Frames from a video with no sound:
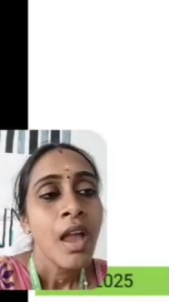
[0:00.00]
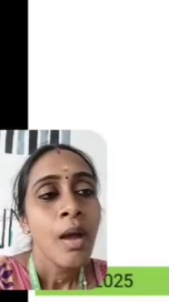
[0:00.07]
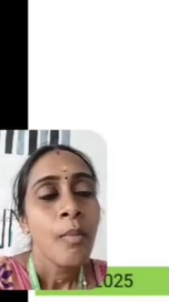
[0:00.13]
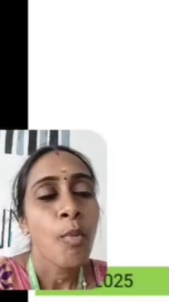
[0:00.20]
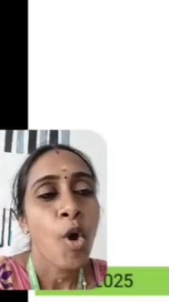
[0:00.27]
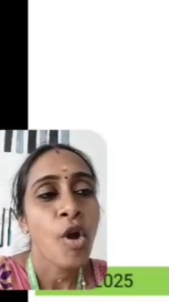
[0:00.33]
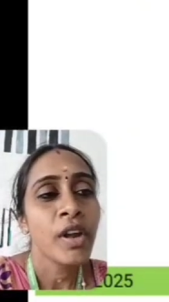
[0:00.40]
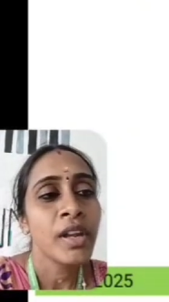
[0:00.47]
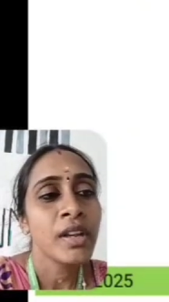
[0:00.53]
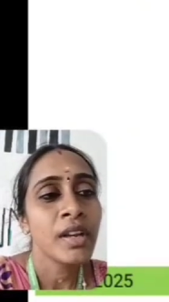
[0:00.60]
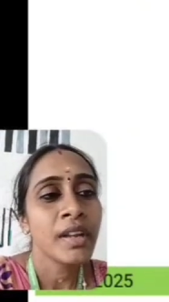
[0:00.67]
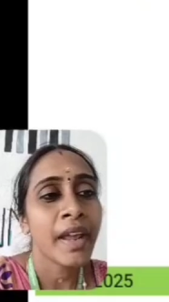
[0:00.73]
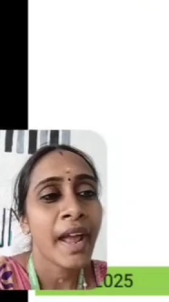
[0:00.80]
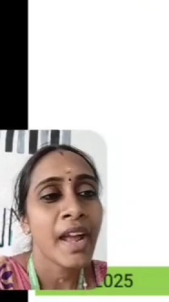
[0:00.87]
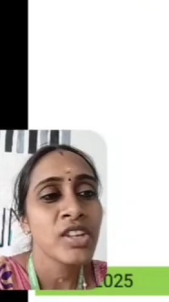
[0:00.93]

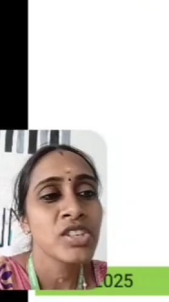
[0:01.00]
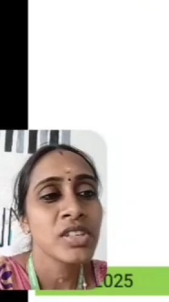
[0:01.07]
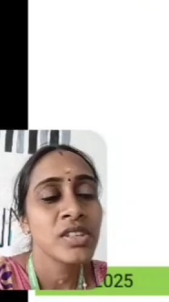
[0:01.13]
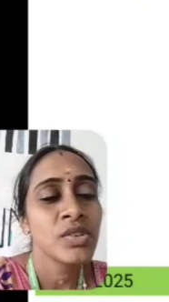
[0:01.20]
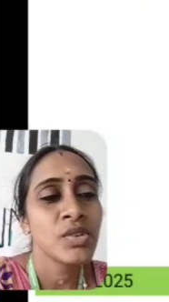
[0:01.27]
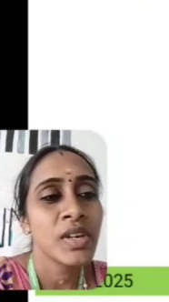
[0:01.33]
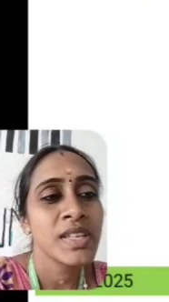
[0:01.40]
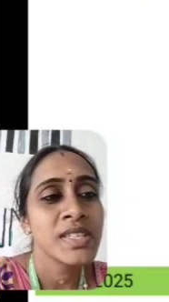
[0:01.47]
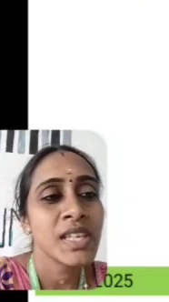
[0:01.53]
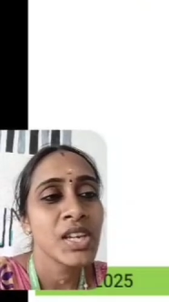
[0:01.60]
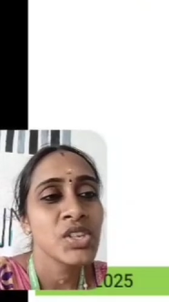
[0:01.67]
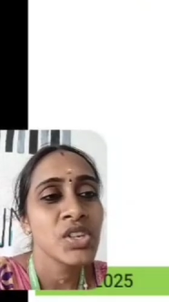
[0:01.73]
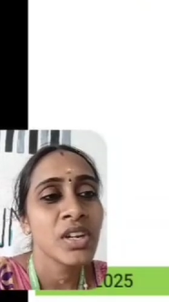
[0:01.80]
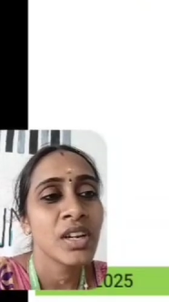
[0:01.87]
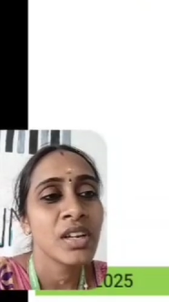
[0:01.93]
Monitor cache
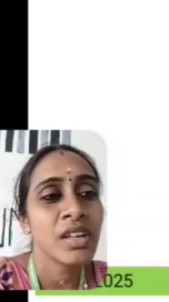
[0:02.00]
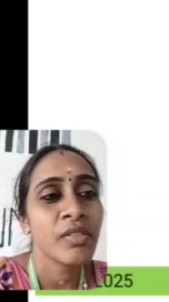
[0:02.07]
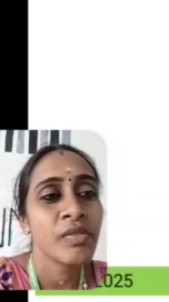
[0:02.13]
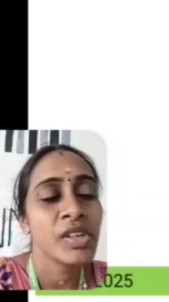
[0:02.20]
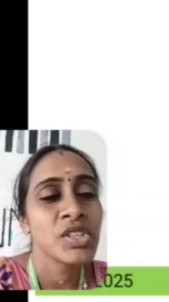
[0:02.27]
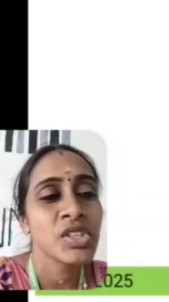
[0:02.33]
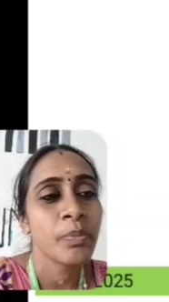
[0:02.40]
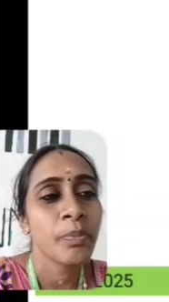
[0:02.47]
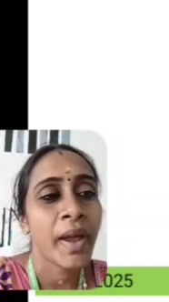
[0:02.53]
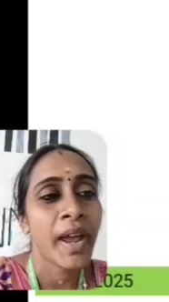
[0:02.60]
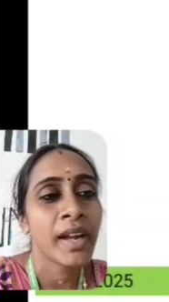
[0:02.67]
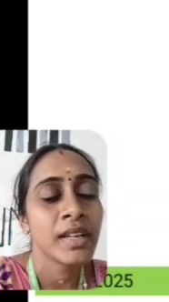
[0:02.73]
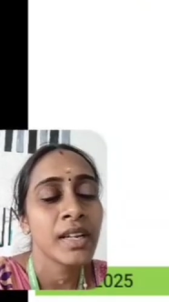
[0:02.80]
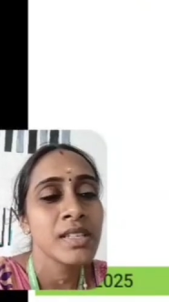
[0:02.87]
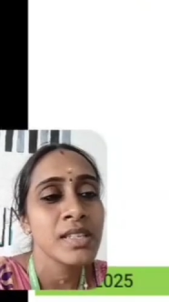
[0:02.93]
utilization and eviction
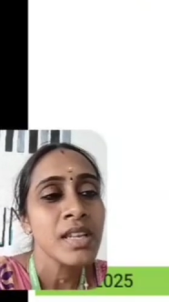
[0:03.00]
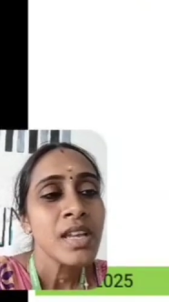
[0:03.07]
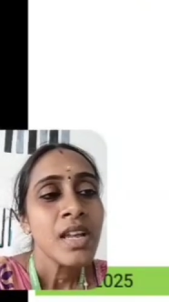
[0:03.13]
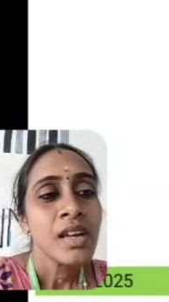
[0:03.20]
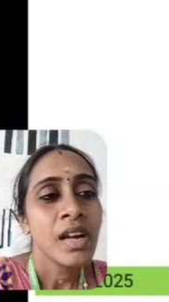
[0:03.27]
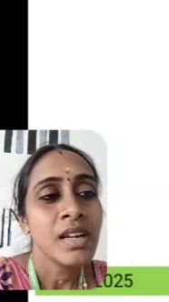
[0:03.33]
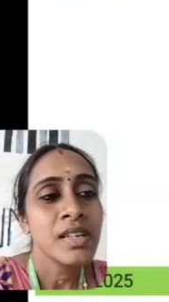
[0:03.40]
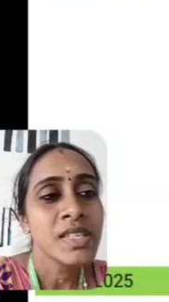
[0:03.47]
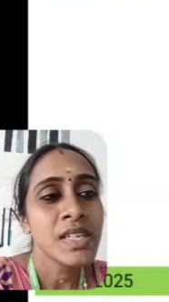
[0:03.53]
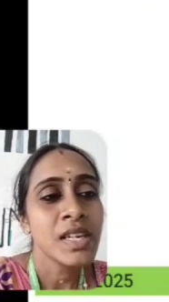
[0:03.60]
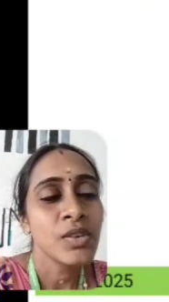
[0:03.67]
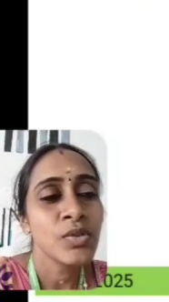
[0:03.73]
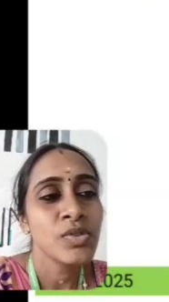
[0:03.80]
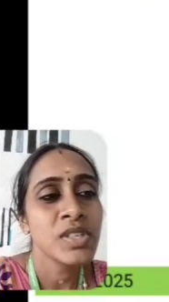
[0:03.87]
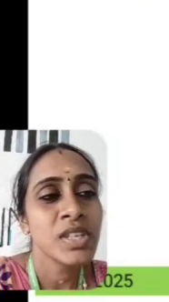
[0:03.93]
patterns. Consider
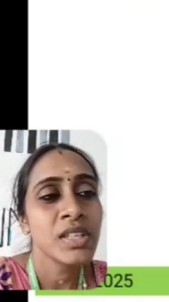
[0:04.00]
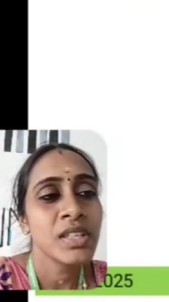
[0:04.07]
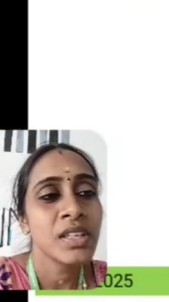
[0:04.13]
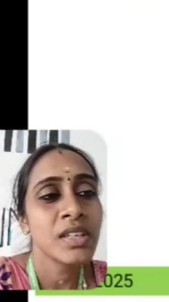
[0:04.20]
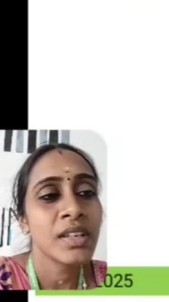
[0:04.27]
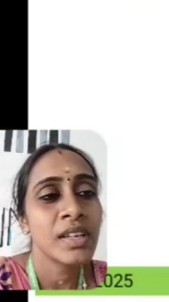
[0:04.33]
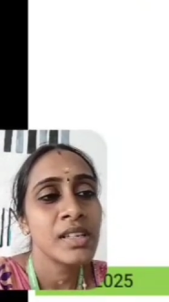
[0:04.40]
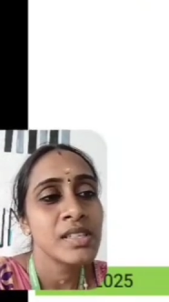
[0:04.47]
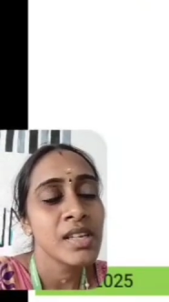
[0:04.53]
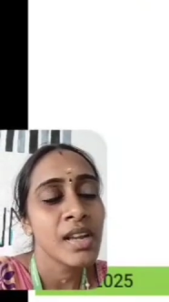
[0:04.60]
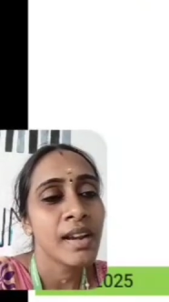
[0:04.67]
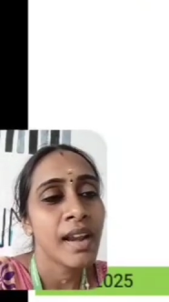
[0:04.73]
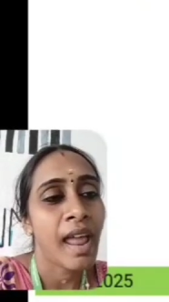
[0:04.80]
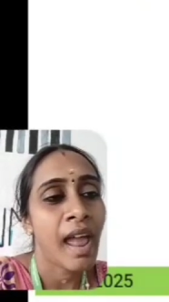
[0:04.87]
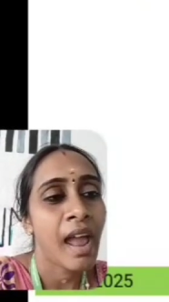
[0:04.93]
using the
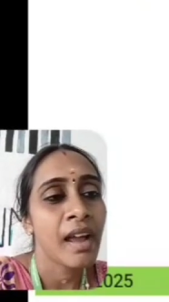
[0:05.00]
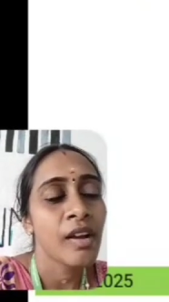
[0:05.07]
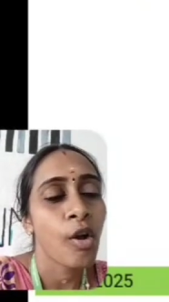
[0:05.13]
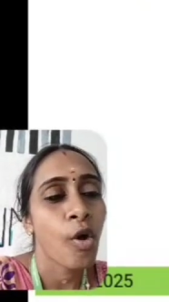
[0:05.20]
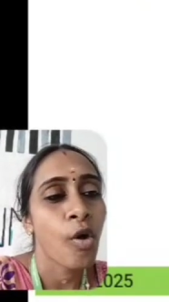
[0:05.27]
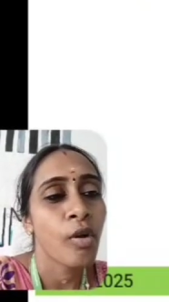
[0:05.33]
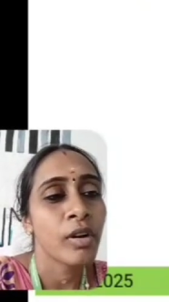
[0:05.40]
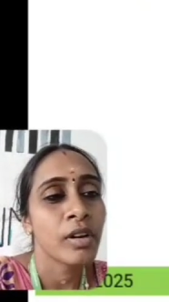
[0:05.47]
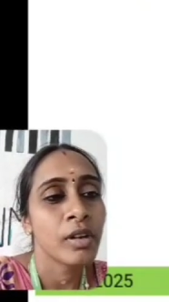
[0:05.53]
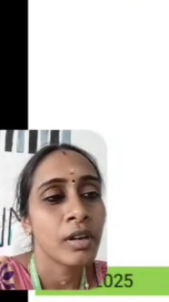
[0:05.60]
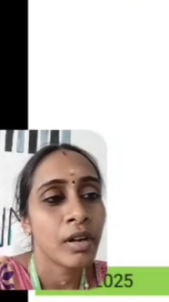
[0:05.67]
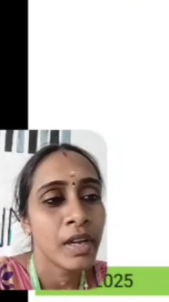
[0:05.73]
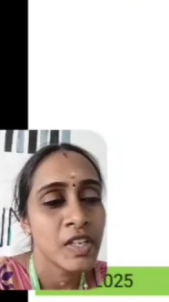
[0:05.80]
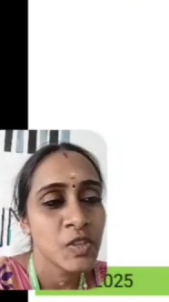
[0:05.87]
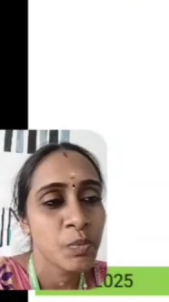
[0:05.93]
delta lag or
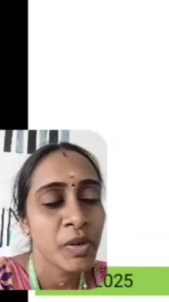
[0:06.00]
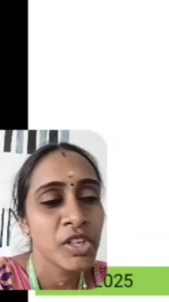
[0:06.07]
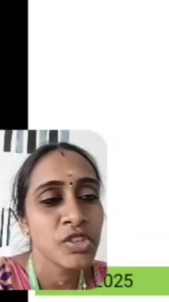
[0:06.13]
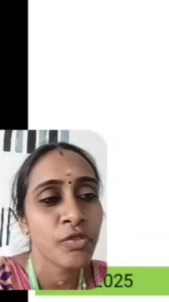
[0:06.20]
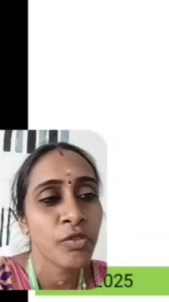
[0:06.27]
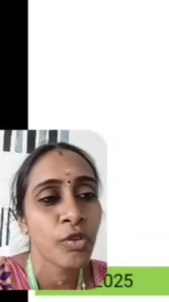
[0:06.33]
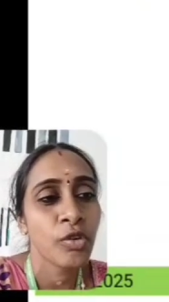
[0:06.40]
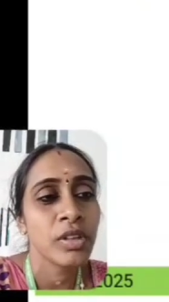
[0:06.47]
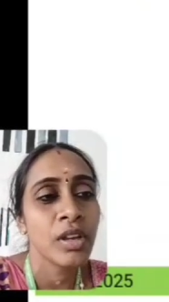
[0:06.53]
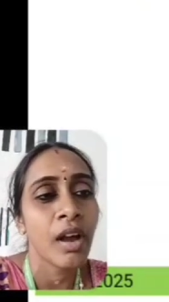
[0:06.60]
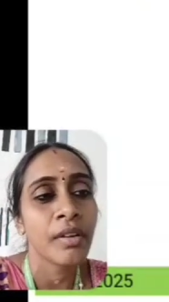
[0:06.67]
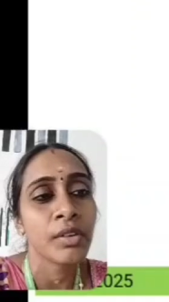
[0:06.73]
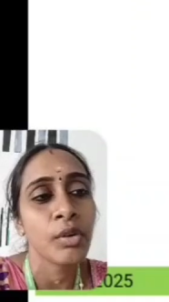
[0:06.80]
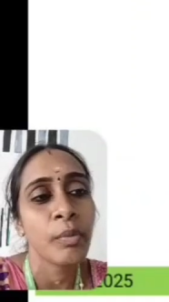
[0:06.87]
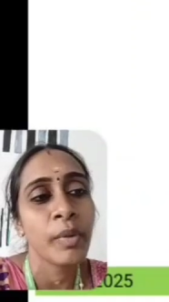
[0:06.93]
Icebridge for the
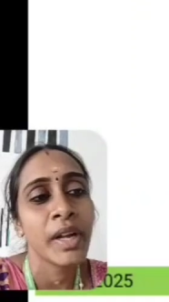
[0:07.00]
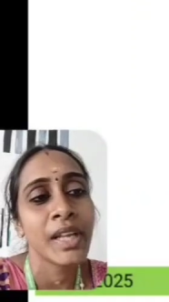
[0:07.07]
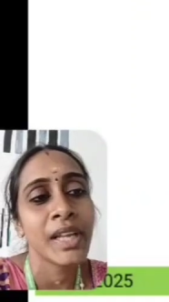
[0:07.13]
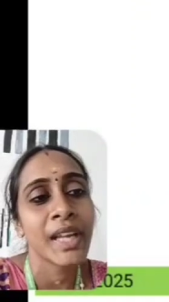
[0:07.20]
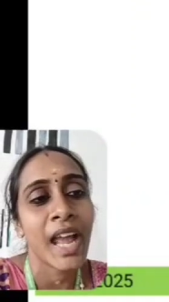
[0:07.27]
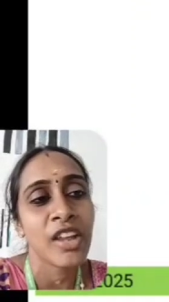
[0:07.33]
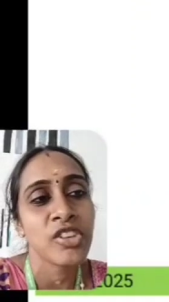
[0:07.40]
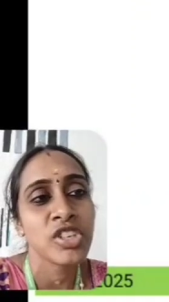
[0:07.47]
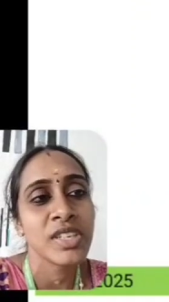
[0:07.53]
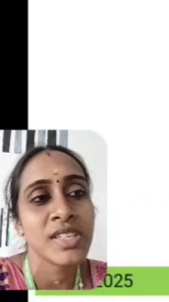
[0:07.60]
automatic caching